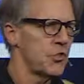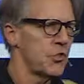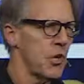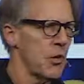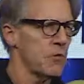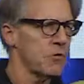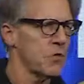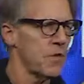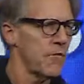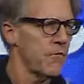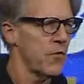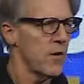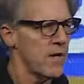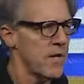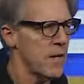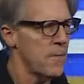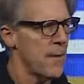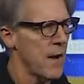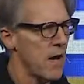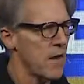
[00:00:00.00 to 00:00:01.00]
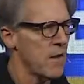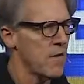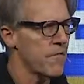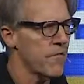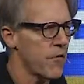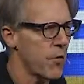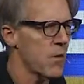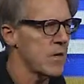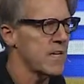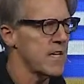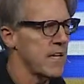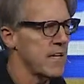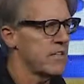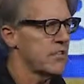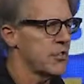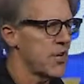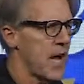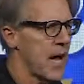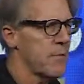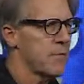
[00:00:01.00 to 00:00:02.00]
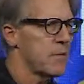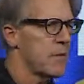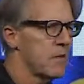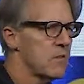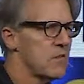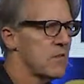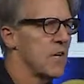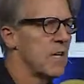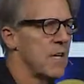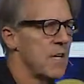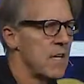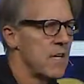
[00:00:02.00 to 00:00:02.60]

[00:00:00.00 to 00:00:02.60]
Joseph written about in fourteen chapters,